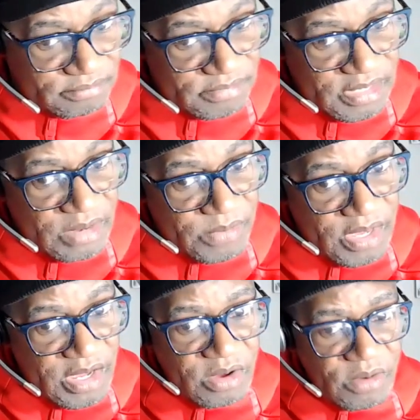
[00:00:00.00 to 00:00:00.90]
here we
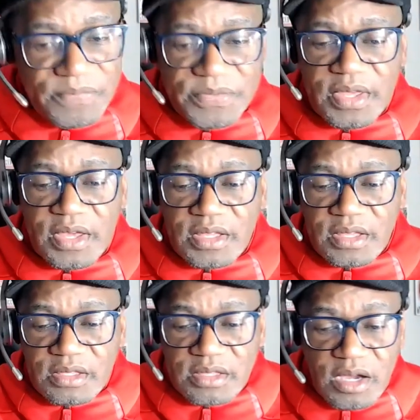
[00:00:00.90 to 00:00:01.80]
go.
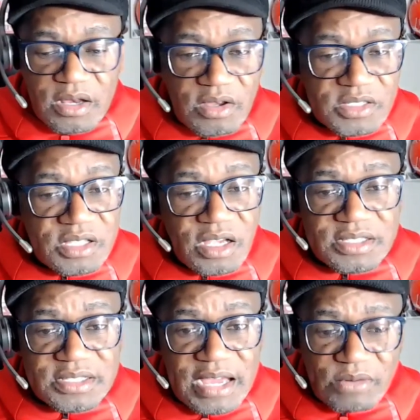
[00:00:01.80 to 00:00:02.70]
The clock
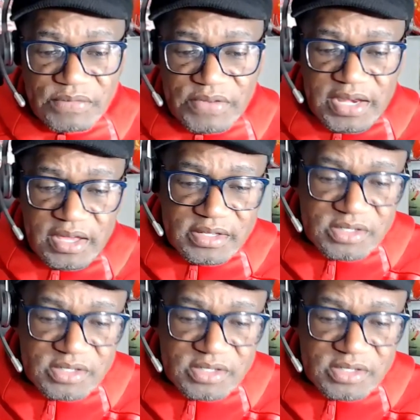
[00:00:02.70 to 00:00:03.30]
starts now with Ineos.